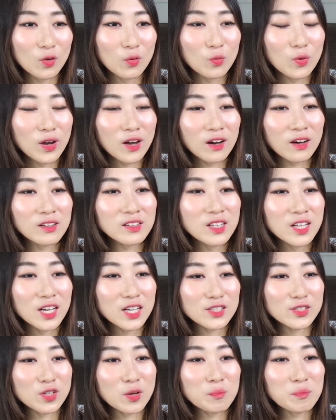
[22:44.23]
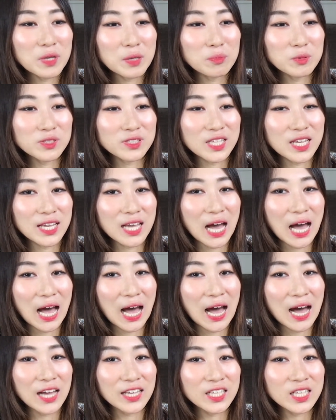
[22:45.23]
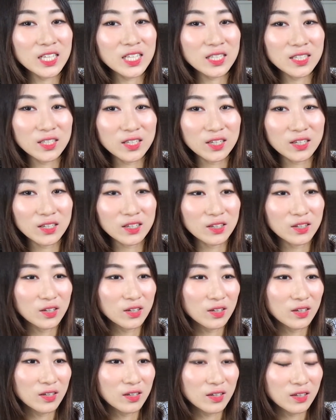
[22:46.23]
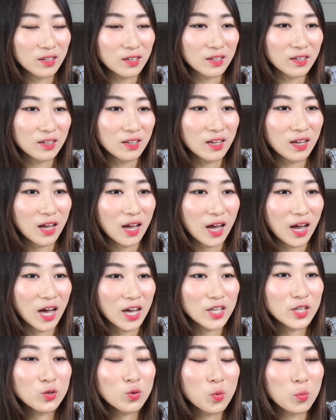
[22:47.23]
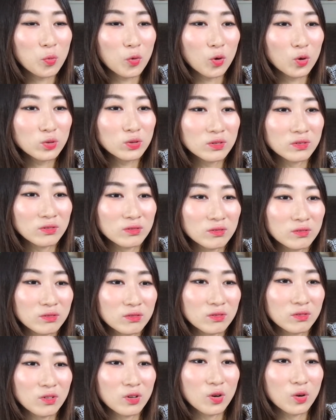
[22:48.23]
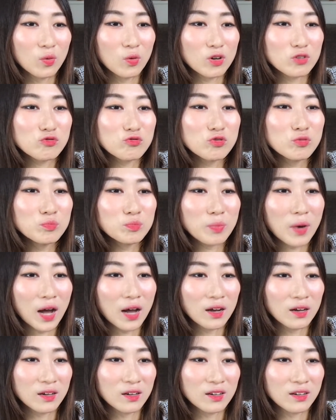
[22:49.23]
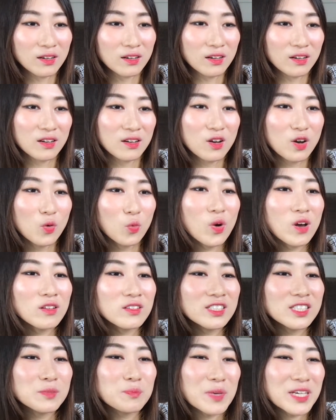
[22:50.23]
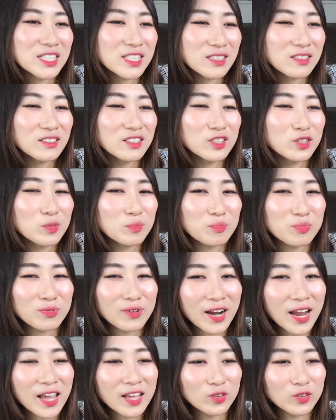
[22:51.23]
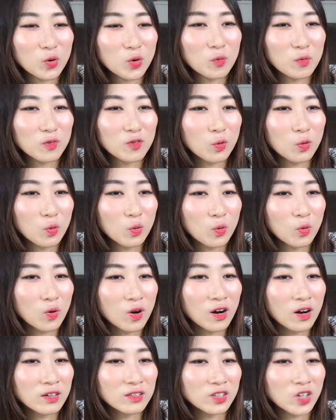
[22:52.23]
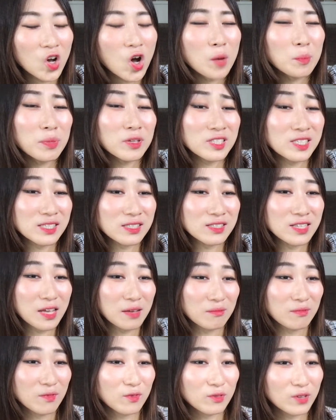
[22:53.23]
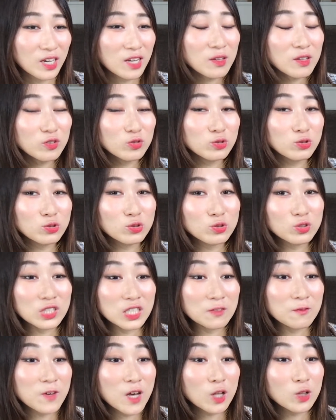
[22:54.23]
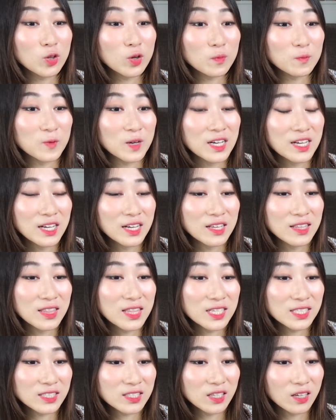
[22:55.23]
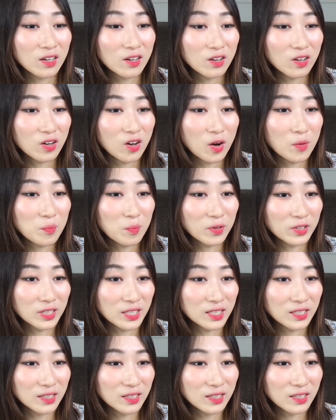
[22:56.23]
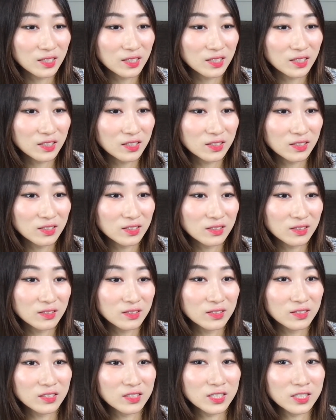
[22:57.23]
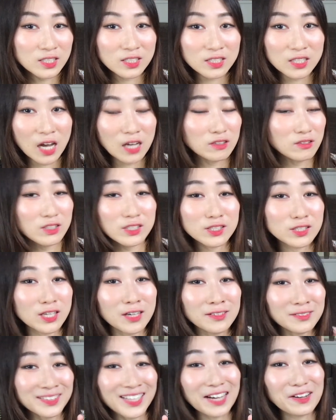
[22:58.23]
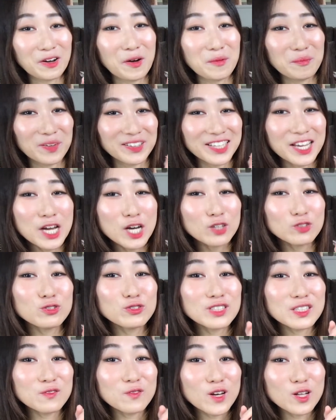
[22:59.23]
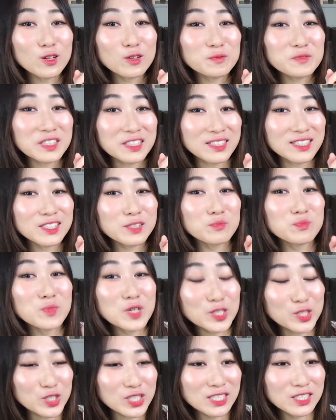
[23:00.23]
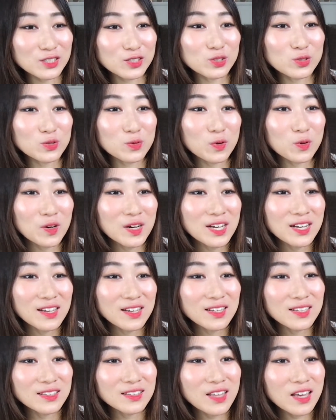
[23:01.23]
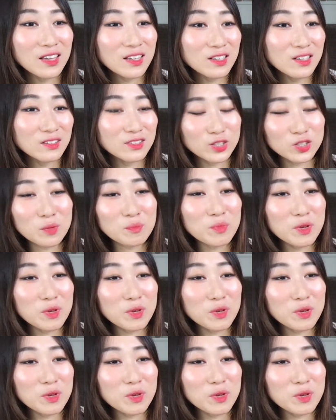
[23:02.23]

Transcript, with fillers: Well, some people say i i robot or Roomba. Well, it's basically the brand of, or the company's name, right? Who developed this company. This uh, this not company who developed this machine. So they some